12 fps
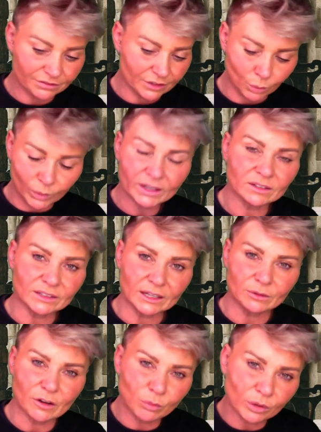for a while
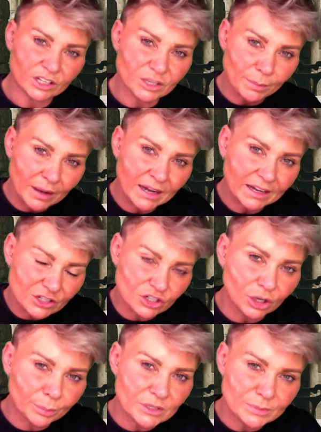now, I've wanted to
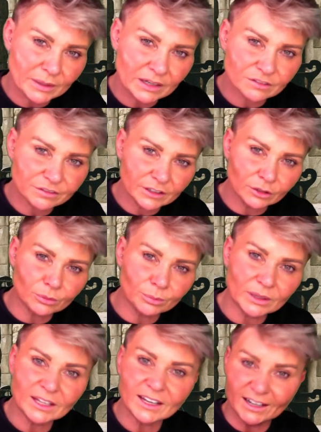package it up as part of Feel
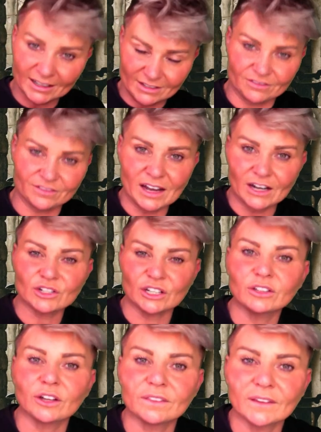Look Be, and I've
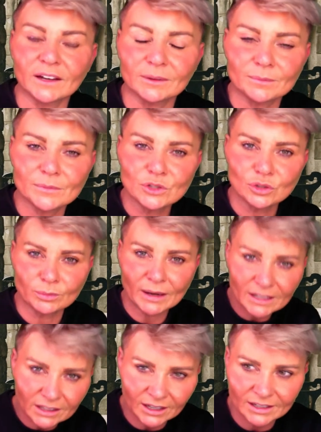actually done that. So
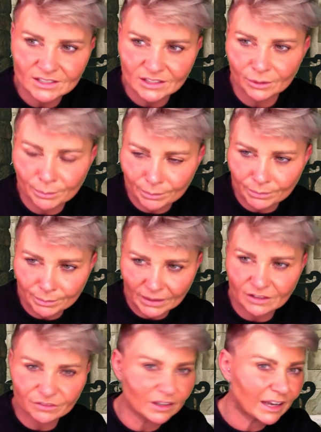my clients now
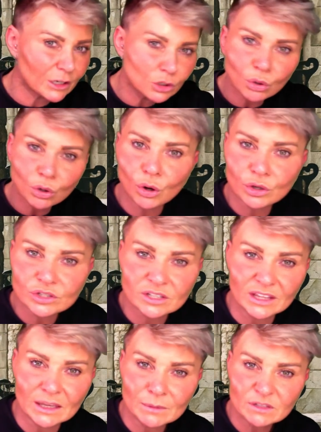benefit at no
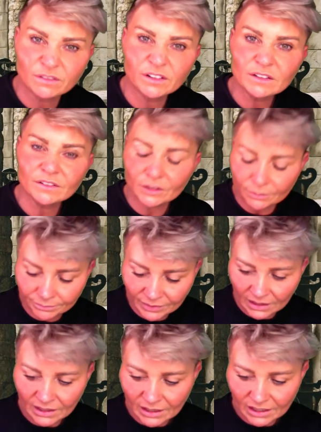cost to them. It's free for
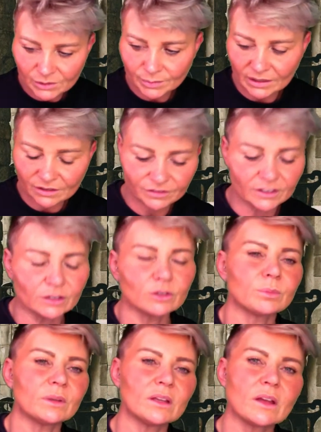them as part of Feel
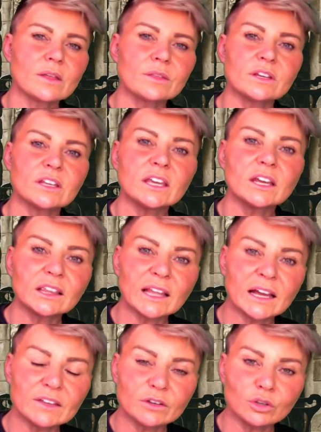Look Be. 3
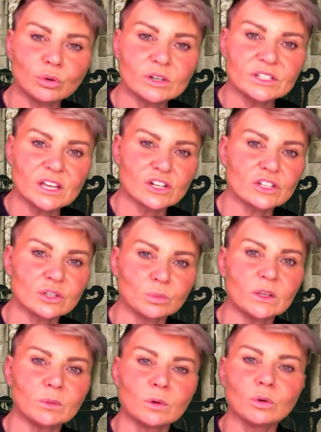live yoga sessions
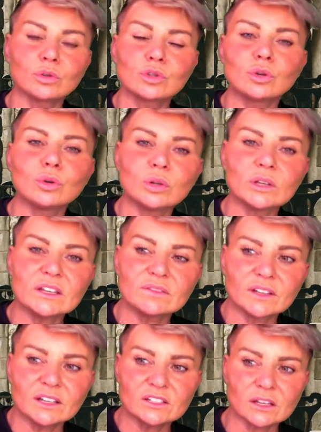a week. We go 2
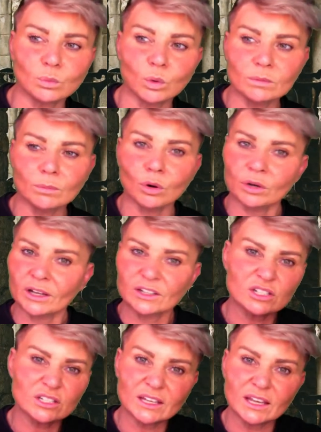evenings and 1
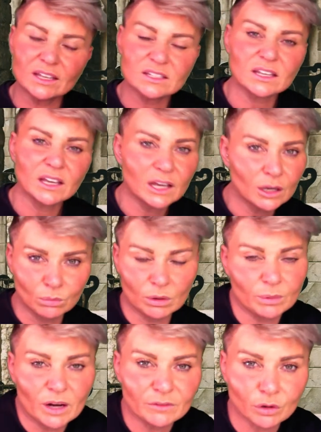morning, just in case.
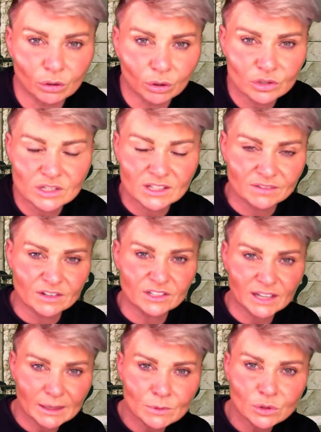But we have got lots of
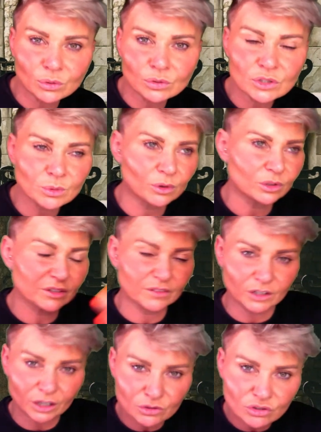different time zones. We've got
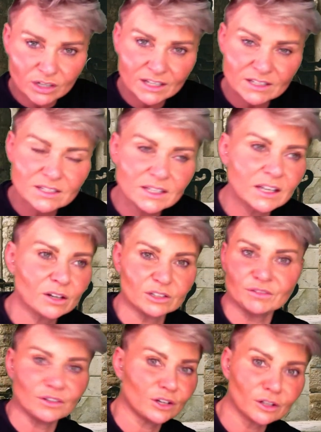different countries,
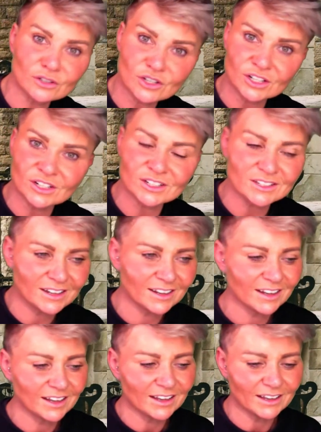different cultures,
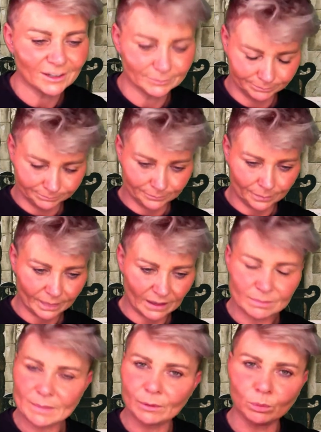and
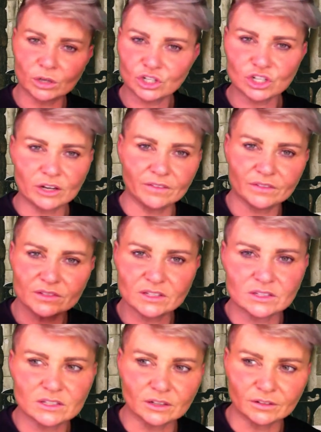people work
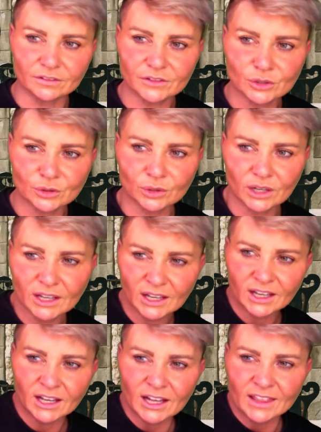shifts and stuff. So
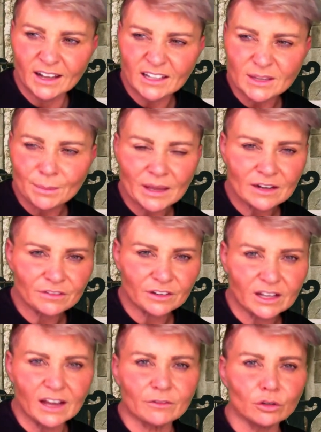that's a
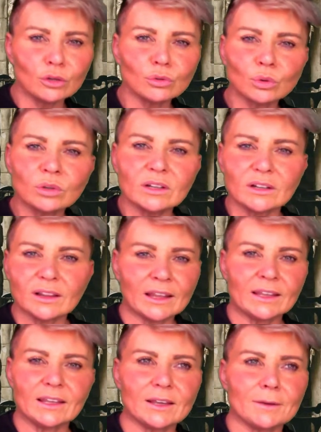benefit. If you don't
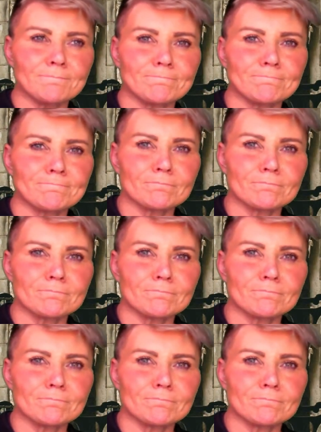like